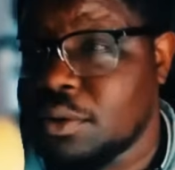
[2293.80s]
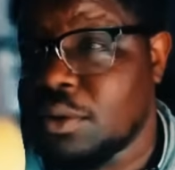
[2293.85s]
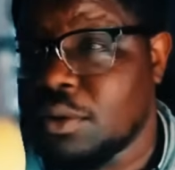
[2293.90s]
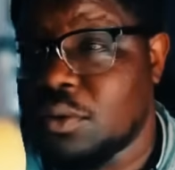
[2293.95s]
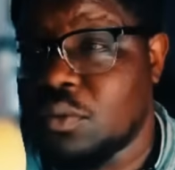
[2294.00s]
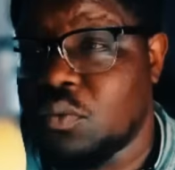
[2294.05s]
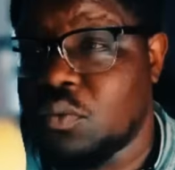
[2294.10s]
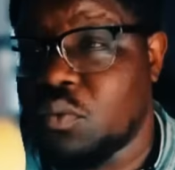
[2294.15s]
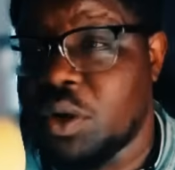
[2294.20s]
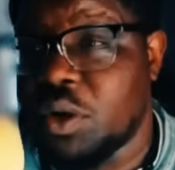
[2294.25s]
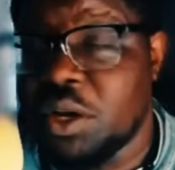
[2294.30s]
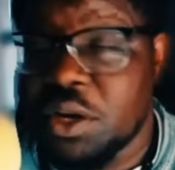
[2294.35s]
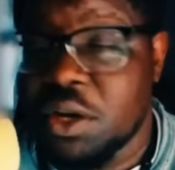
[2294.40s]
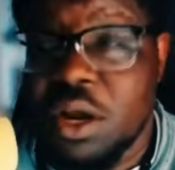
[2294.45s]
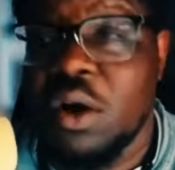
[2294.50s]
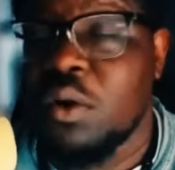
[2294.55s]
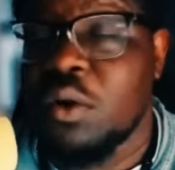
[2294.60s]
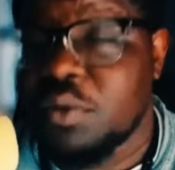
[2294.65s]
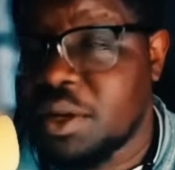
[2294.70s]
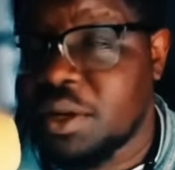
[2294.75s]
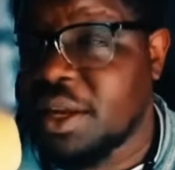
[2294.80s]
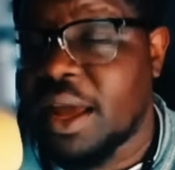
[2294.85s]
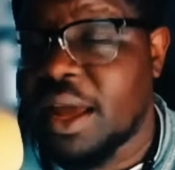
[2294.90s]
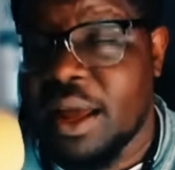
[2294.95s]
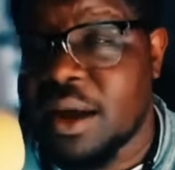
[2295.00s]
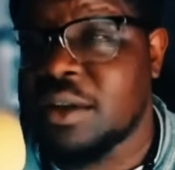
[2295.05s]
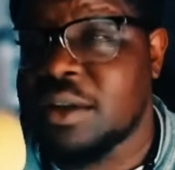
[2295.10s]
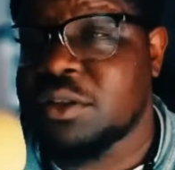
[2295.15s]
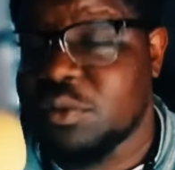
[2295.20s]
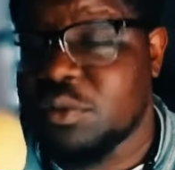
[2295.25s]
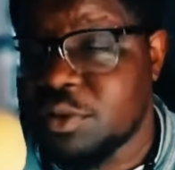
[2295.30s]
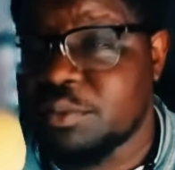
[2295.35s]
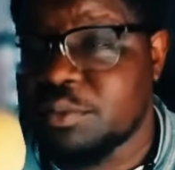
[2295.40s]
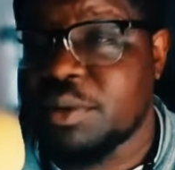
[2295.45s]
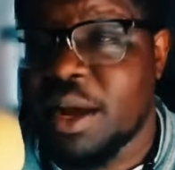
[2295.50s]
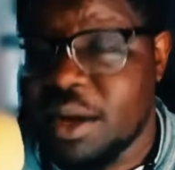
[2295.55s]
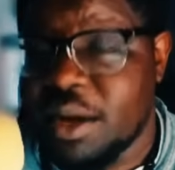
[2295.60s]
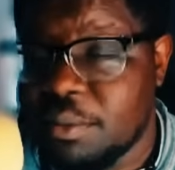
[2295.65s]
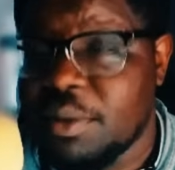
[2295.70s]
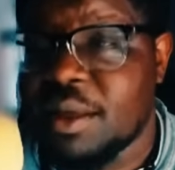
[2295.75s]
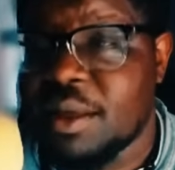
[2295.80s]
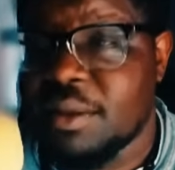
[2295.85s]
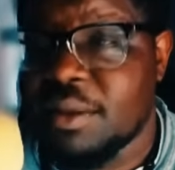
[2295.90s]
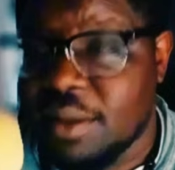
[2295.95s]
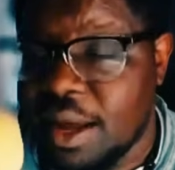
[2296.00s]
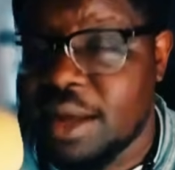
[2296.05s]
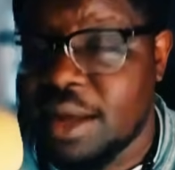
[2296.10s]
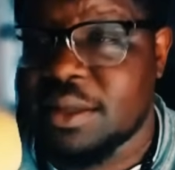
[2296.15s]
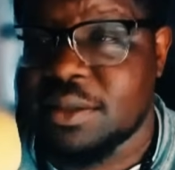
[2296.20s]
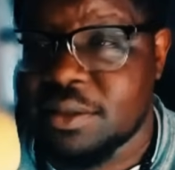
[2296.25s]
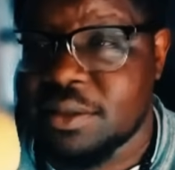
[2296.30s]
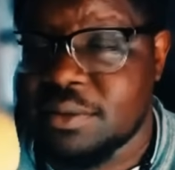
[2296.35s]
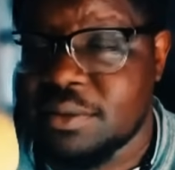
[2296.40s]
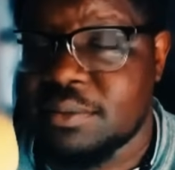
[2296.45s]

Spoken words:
DA Hunter was blinded by the lights.